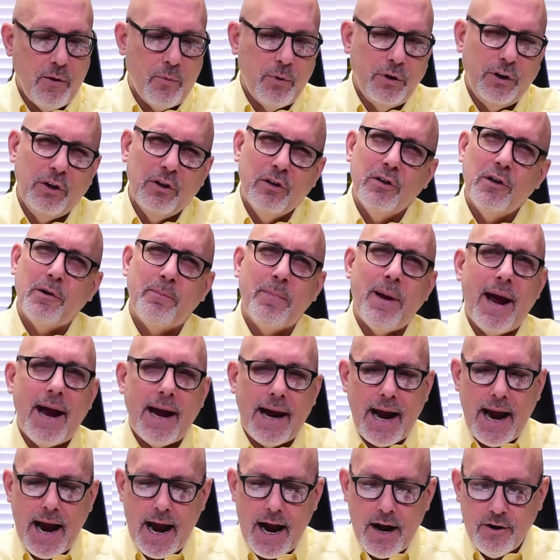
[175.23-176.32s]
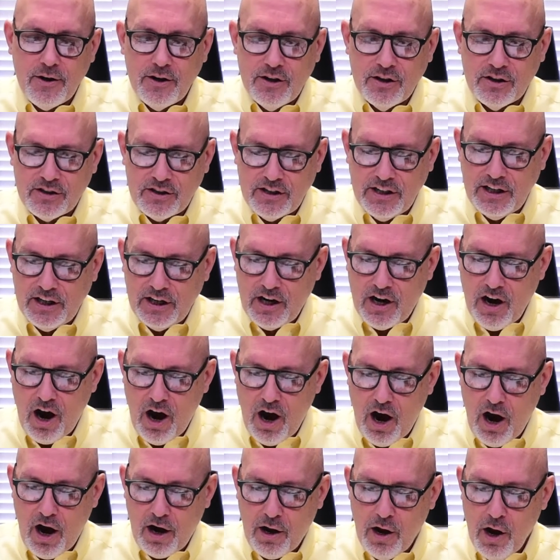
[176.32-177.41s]
When you look back, how do you see
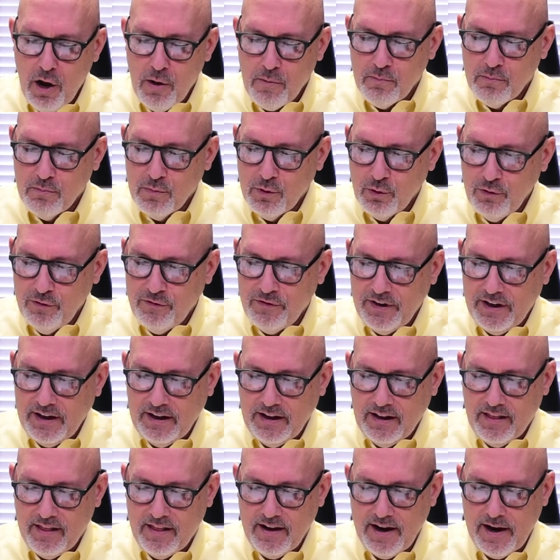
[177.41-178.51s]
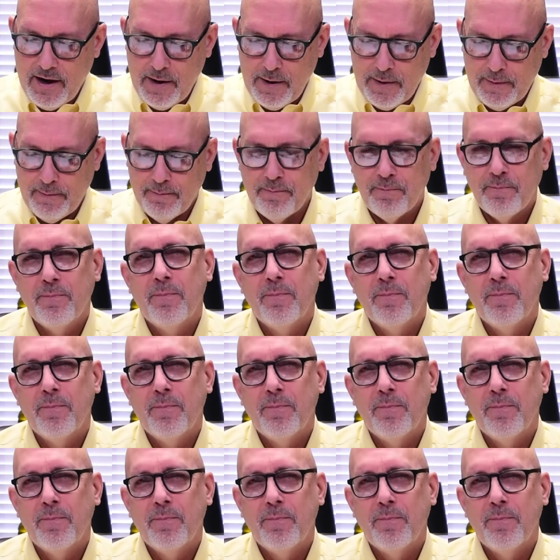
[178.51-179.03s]
God moving there?